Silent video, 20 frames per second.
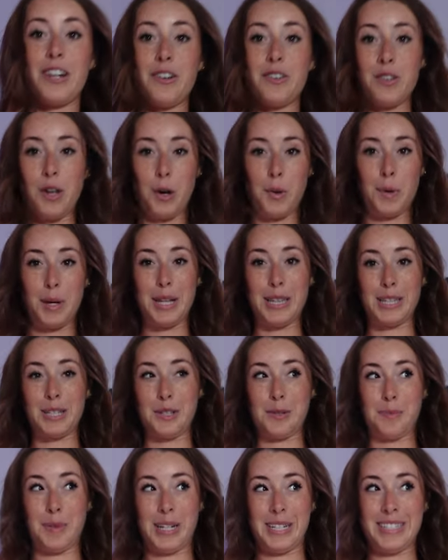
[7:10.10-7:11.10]
on though, a
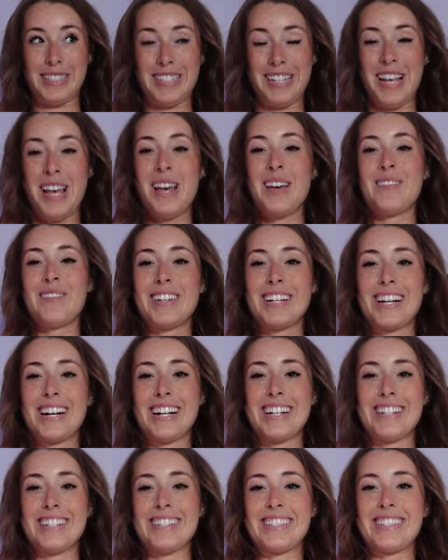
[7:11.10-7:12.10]
little bit,
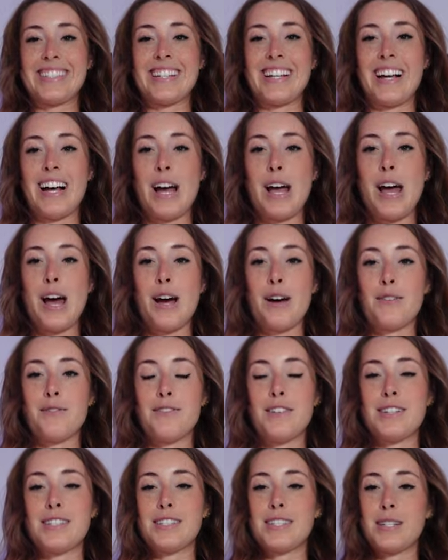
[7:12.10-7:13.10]
because I
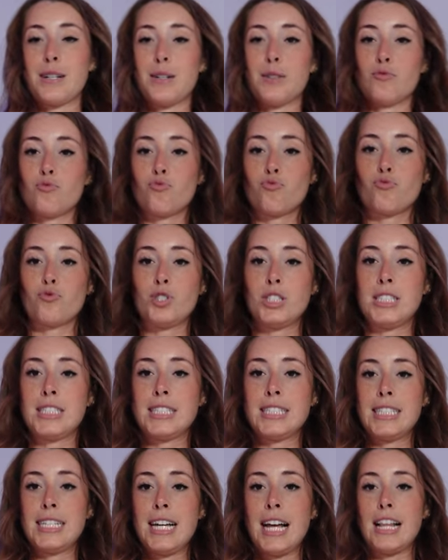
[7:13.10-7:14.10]
have some
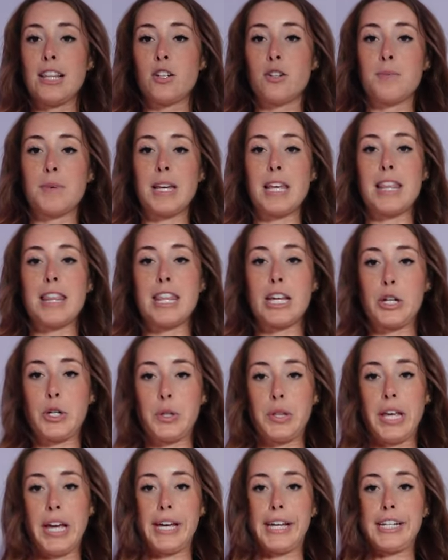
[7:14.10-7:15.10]
little bit
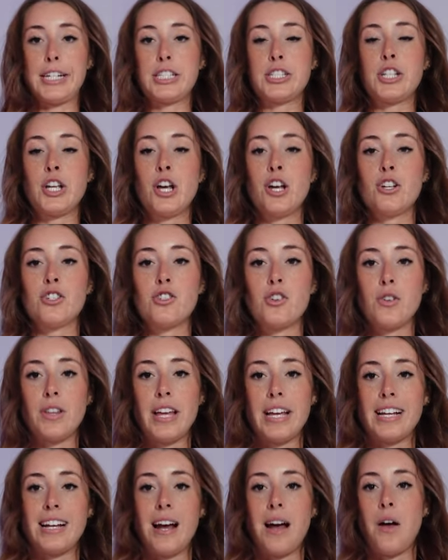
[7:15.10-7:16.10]
thicker legs, so
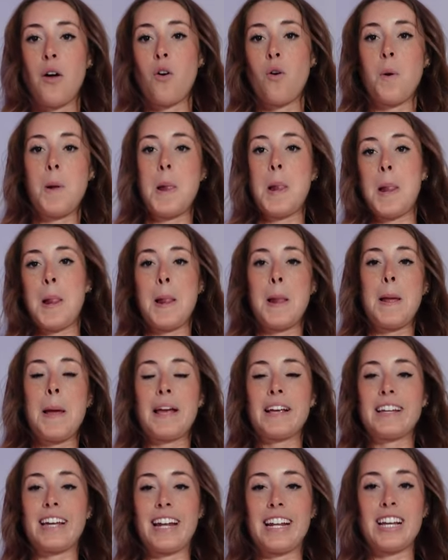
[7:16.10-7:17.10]
like
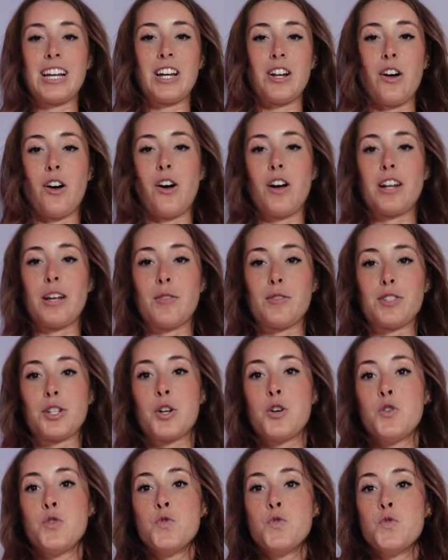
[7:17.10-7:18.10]
getting it on, I was
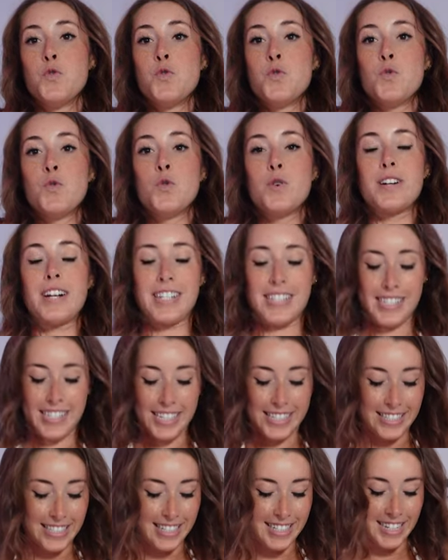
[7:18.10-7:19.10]
like, because
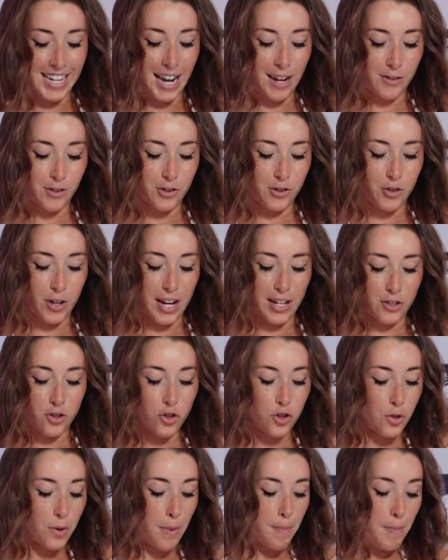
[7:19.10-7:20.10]
this doesn't have
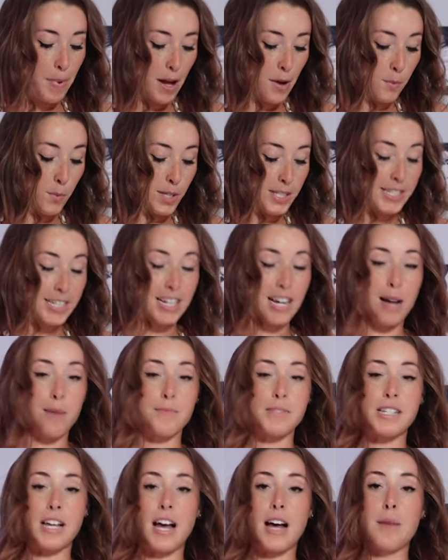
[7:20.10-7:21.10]
stretch, but once it
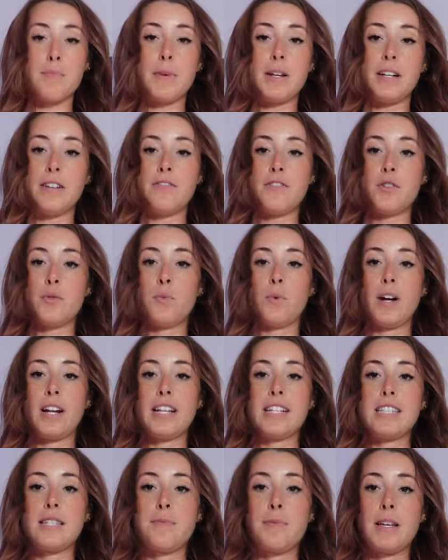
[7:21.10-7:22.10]
comes up and if you want
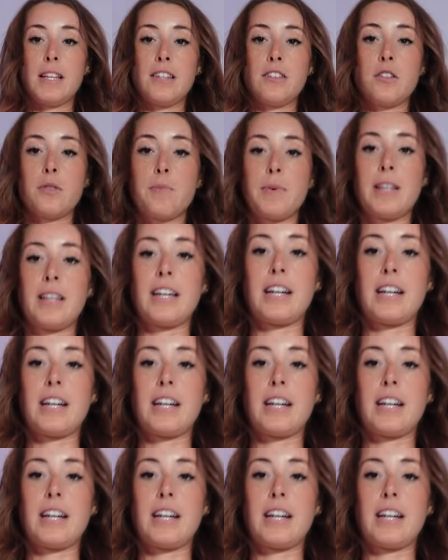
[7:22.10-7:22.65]
it to be a little bit